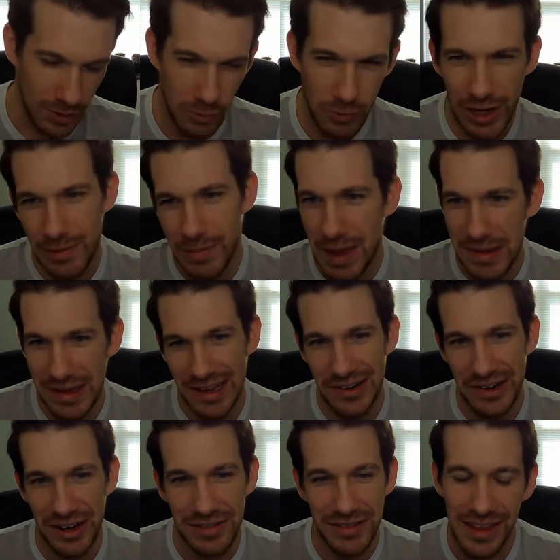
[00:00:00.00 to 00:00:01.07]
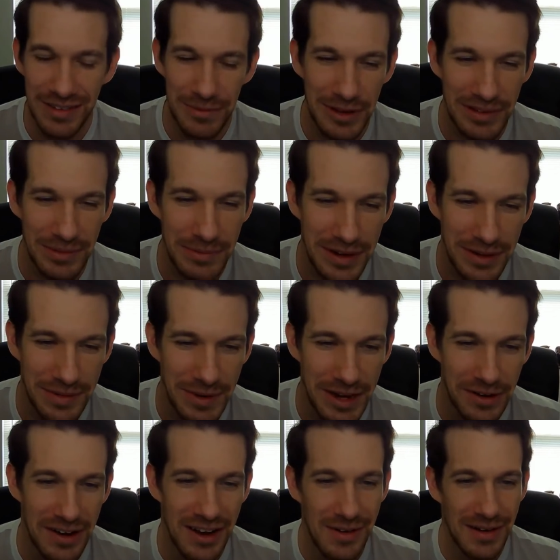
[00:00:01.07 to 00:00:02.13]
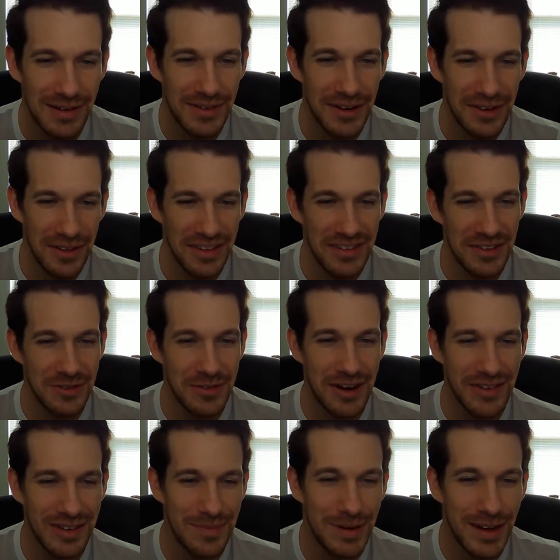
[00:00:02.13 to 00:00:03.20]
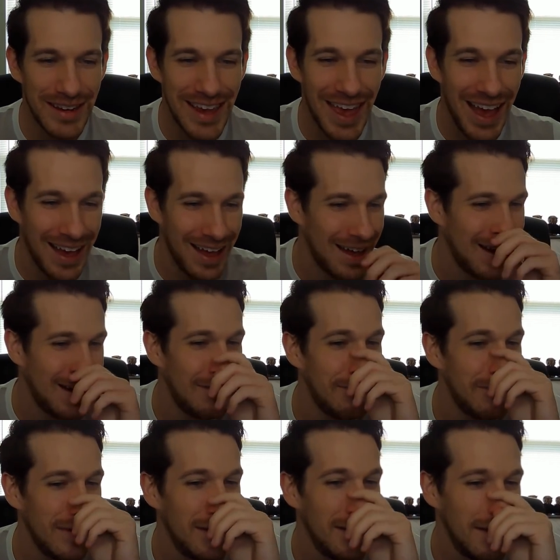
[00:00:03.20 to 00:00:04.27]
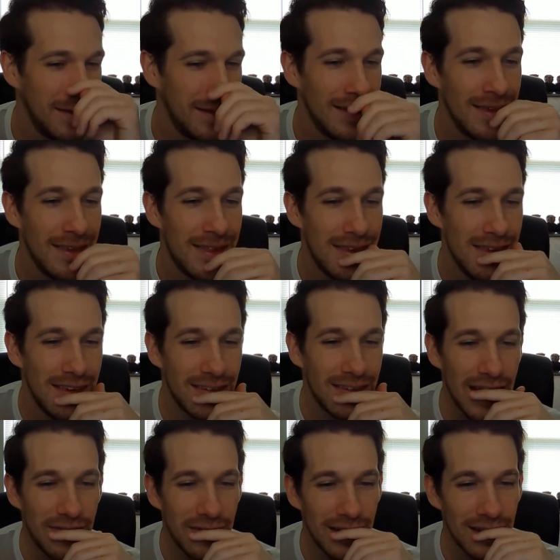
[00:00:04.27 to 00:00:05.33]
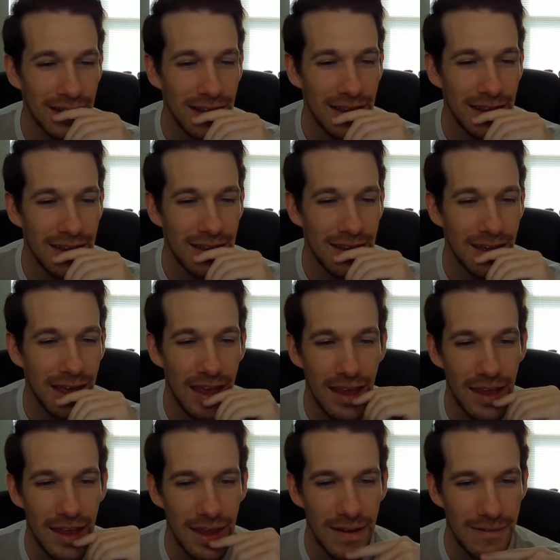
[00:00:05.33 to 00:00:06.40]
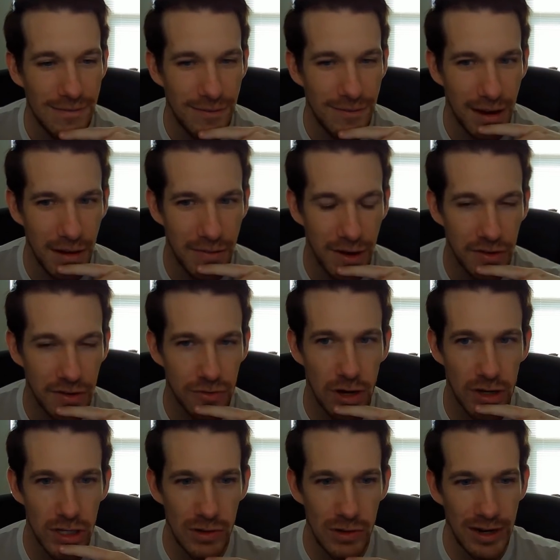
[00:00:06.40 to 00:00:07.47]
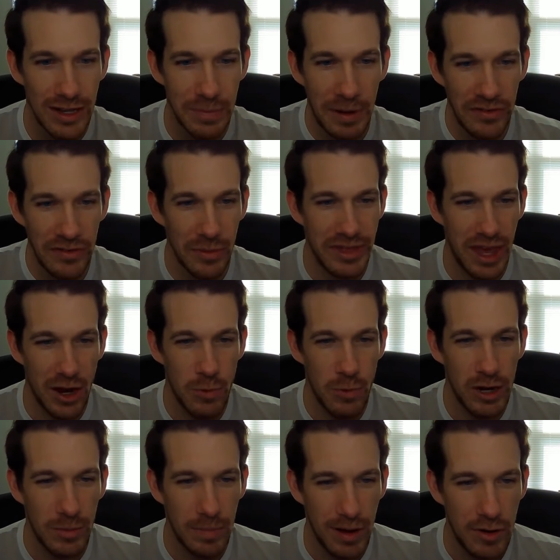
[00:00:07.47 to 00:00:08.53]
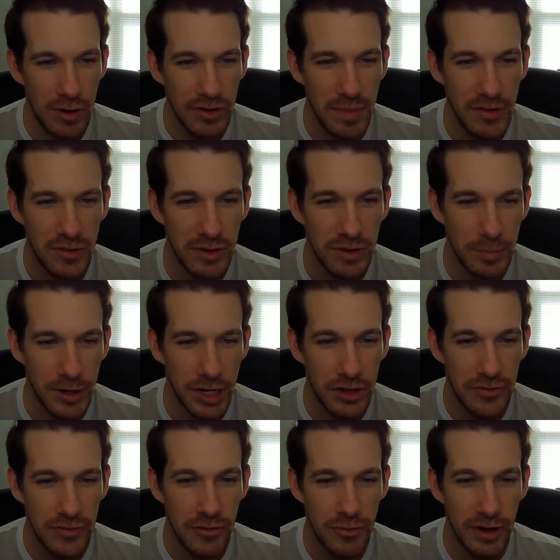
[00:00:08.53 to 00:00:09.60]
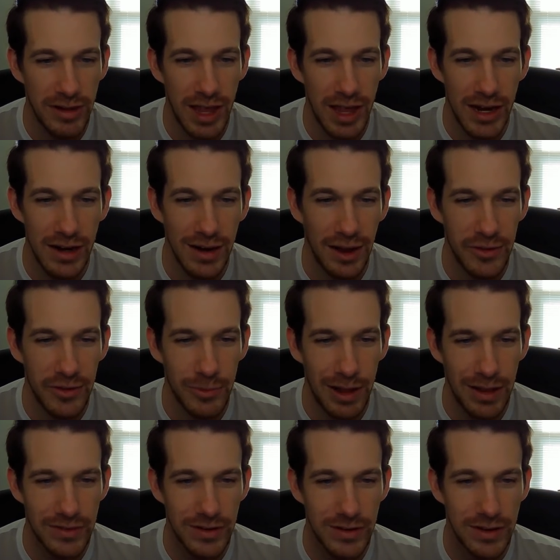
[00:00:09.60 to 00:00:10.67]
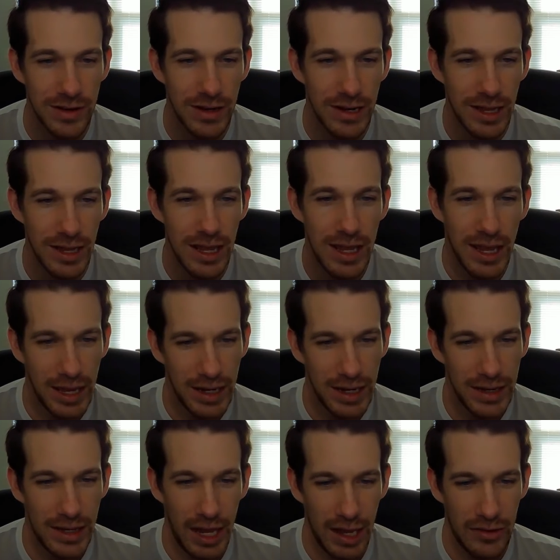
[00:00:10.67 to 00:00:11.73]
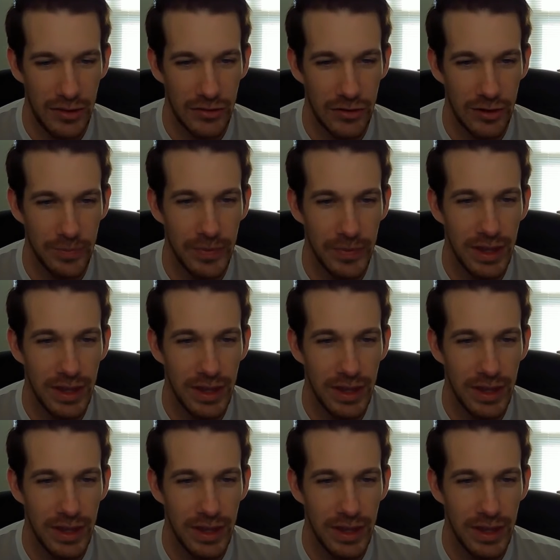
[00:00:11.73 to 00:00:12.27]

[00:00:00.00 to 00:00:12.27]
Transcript: Well, maybe, I don't know. Well, we don't know. We don't know the situation, but yeah, she is definitely a very, very strong unit, especially with that quicker post. Make sure a pretty good frontliner as well as a good engager.